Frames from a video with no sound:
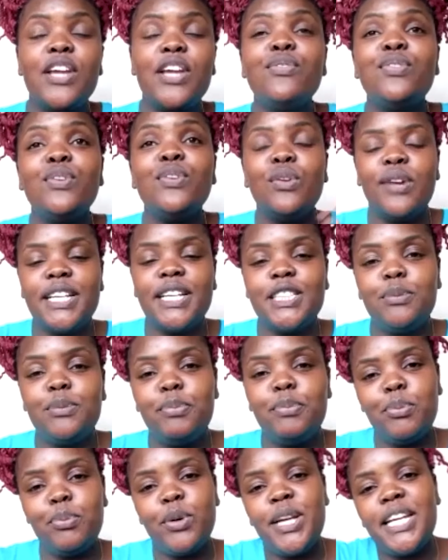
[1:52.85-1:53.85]
influence
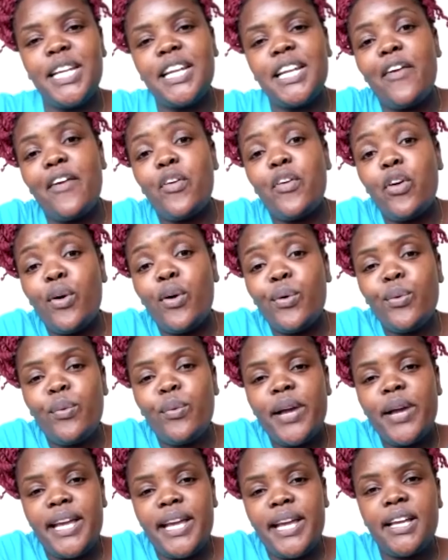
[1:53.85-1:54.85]
people in a wrong
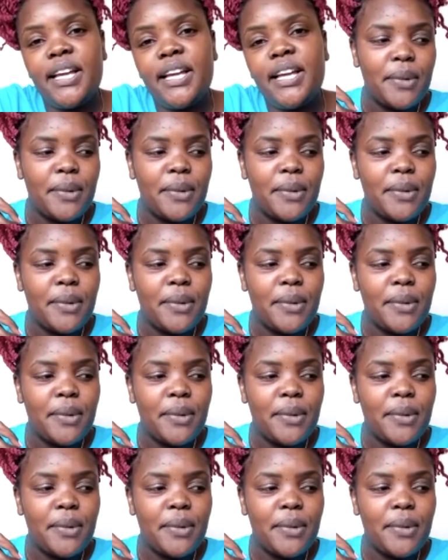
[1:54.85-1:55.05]
way,